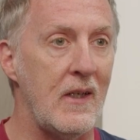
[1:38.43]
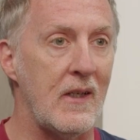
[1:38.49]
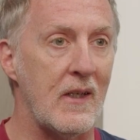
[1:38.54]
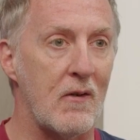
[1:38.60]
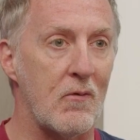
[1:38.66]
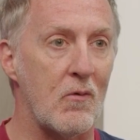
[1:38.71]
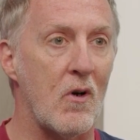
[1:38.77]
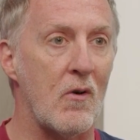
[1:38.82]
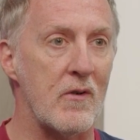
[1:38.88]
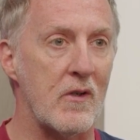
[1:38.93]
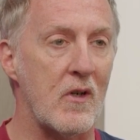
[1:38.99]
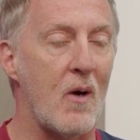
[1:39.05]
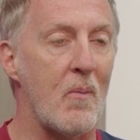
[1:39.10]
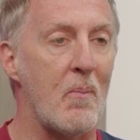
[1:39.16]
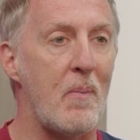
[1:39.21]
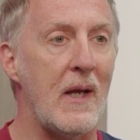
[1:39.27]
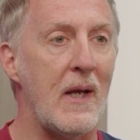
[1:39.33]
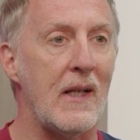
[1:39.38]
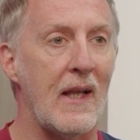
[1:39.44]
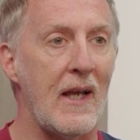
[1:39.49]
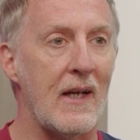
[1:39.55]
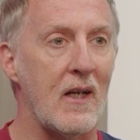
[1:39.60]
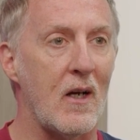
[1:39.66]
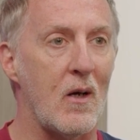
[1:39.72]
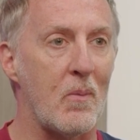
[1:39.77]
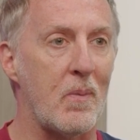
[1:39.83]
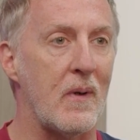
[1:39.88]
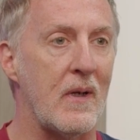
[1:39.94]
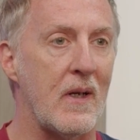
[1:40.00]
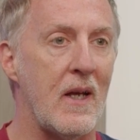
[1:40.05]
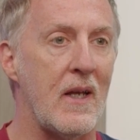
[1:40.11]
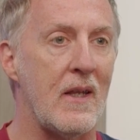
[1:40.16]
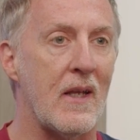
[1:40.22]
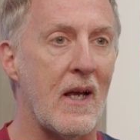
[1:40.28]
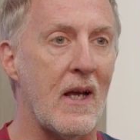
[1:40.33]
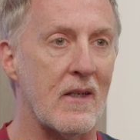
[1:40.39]
Rory's got a big leg up
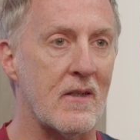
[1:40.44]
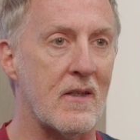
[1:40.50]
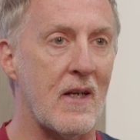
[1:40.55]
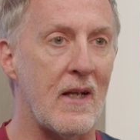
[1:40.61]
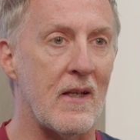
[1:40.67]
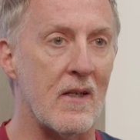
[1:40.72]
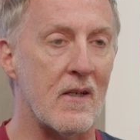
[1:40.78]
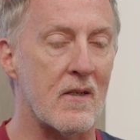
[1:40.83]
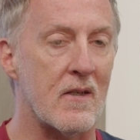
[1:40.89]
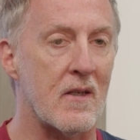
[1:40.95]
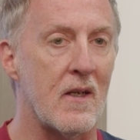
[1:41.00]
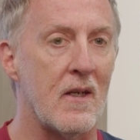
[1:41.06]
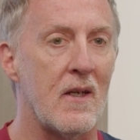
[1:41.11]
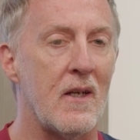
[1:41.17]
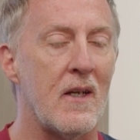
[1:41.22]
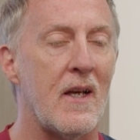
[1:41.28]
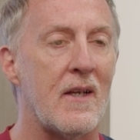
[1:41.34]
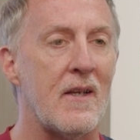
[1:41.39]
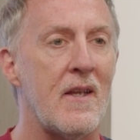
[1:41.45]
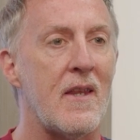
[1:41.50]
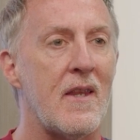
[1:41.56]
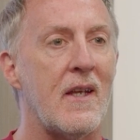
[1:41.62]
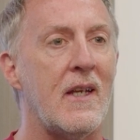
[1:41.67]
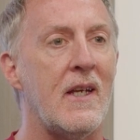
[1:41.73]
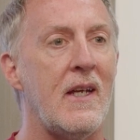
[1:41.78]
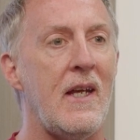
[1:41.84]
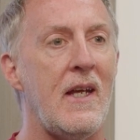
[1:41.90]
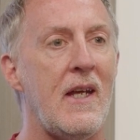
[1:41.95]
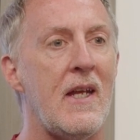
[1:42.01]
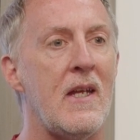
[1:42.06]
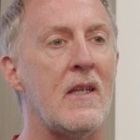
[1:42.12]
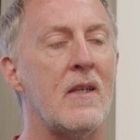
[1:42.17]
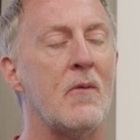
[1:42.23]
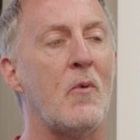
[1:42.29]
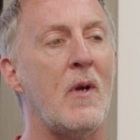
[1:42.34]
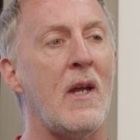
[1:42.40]
in that sense. And I think the
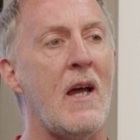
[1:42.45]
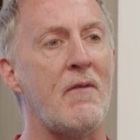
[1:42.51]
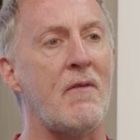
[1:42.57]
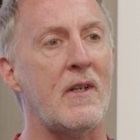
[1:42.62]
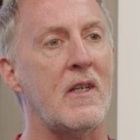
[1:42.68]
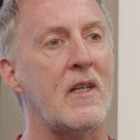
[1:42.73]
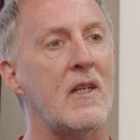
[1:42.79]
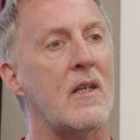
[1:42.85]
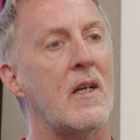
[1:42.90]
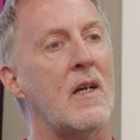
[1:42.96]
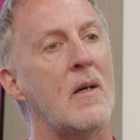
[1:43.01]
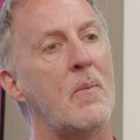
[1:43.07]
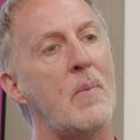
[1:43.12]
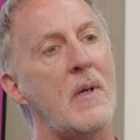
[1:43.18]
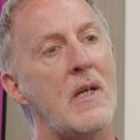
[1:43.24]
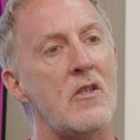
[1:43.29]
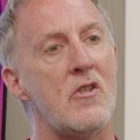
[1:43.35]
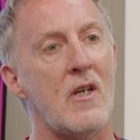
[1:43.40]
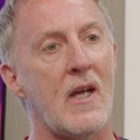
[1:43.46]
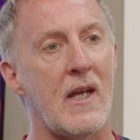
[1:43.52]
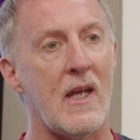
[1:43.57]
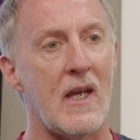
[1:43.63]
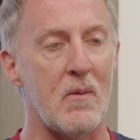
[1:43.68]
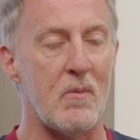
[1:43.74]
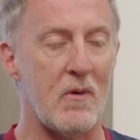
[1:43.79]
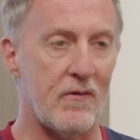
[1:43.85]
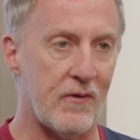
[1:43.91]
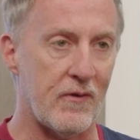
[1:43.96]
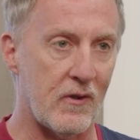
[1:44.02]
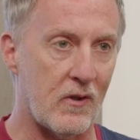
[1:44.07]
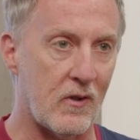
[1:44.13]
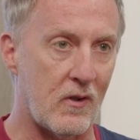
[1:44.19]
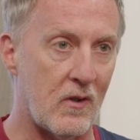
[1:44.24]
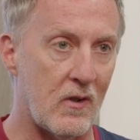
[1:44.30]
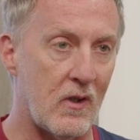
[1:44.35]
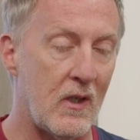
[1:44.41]
key, we have had a PGA here
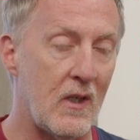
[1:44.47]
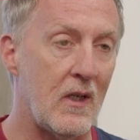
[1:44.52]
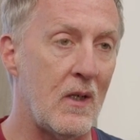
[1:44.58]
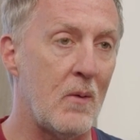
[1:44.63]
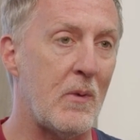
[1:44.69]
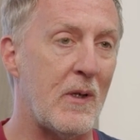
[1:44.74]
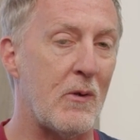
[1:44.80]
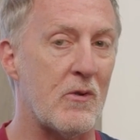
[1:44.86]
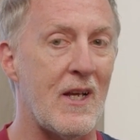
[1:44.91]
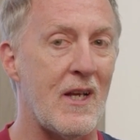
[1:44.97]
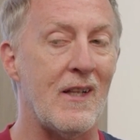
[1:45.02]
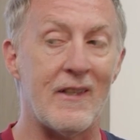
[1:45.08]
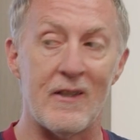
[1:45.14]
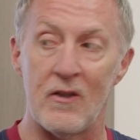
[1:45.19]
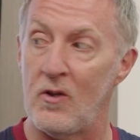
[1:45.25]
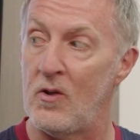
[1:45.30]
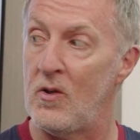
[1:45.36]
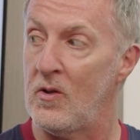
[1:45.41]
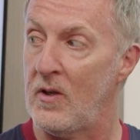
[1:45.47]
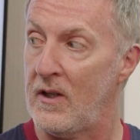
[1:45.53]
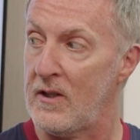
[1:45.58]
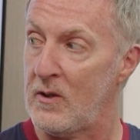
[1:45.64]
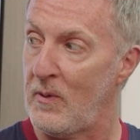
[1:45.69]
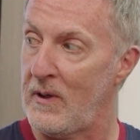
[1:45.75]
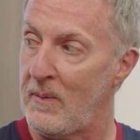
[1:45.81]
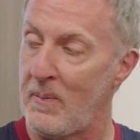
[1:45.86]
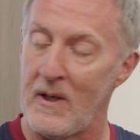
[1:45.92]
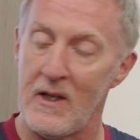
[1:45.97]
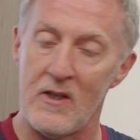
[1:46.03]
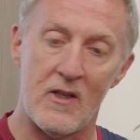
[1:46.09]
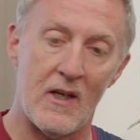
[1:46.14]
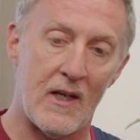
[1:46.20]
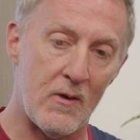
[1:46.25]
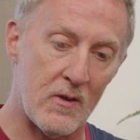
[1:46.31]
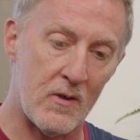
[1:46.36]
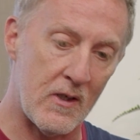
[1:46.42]
before, but it was held in August when the
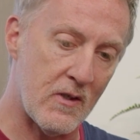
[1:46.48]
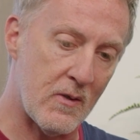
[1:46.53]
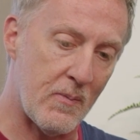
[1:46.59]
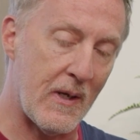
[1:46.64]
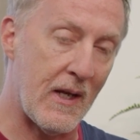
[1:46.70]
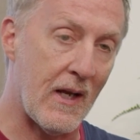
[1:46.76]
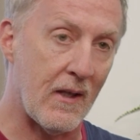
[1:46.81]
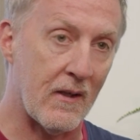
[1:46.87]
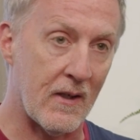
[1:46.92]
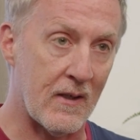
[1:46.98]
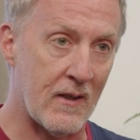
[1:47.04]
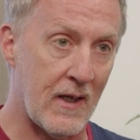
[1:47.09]
PGA used to be held